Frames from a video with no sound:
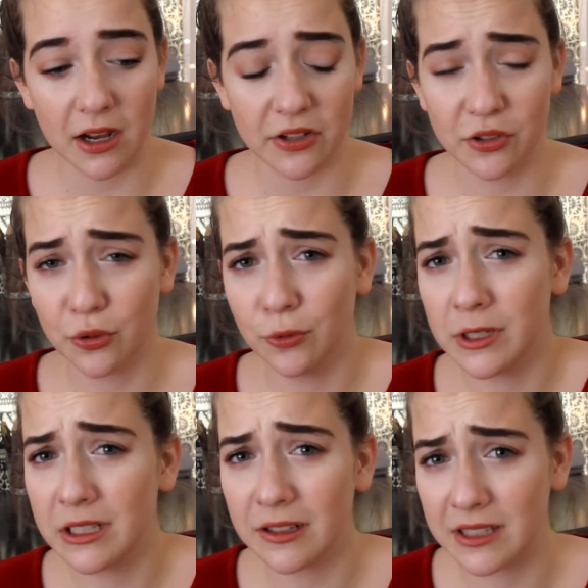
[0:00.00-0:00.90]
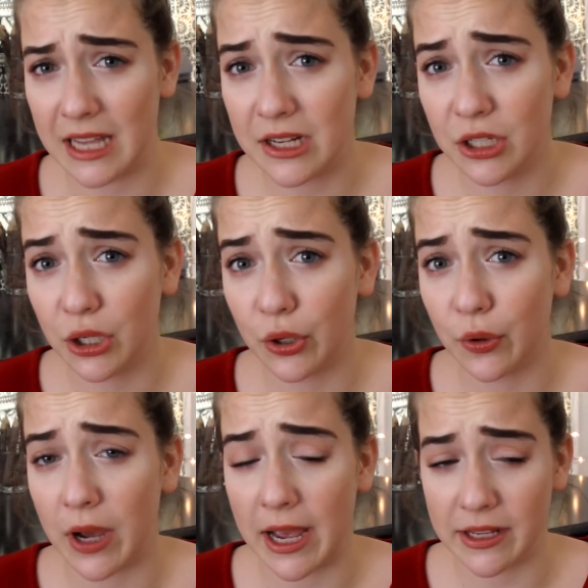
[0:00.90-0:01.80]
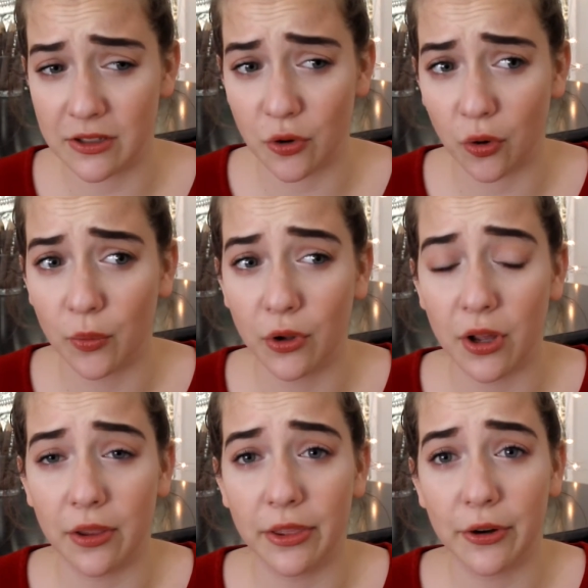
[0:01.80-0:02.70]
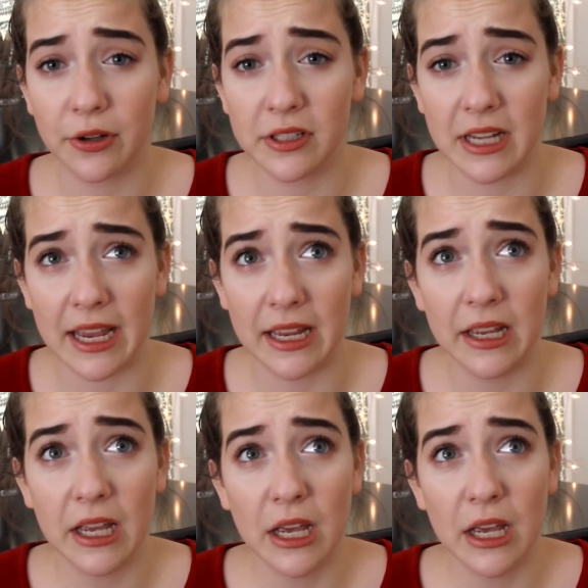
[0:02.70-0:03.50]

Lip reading: School was still set to go as normal on Thursday.